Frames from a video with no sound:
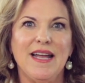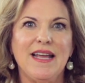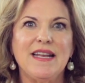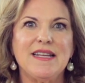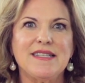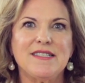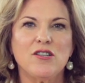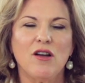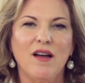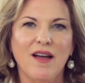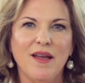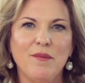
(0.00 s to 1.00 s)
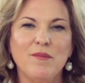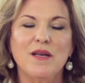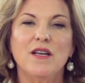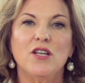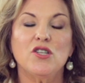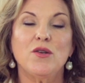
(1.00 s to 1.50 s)
it is time
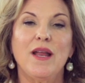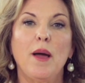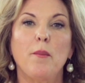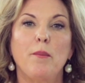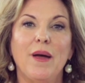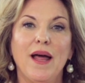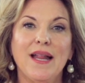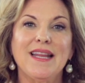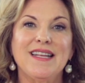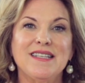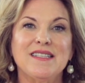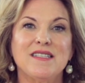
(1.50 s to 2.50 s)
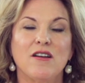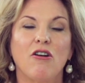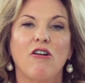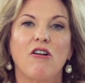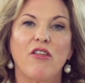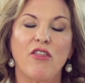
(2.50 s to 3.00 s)
to now balance
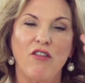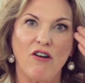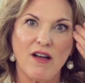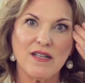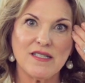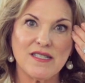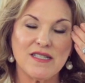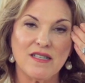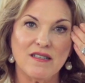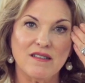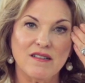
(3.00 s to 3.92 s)
our thoughts